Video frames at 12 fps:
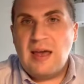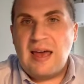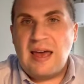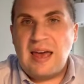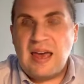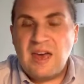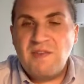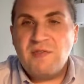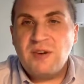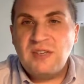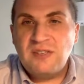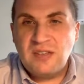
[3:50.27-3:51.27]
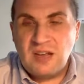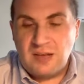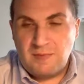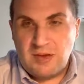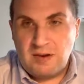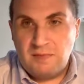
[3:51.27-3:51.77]
Every
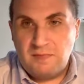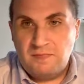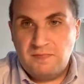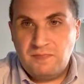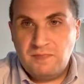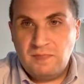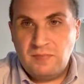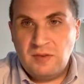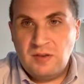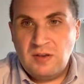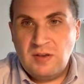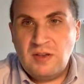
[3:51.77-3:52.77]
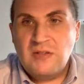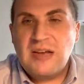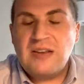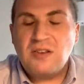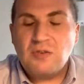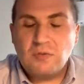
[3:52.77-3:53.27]
assignment that
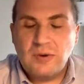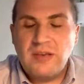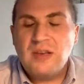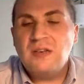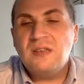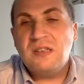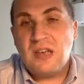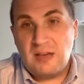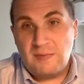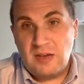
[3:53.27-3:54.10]
is a written assignment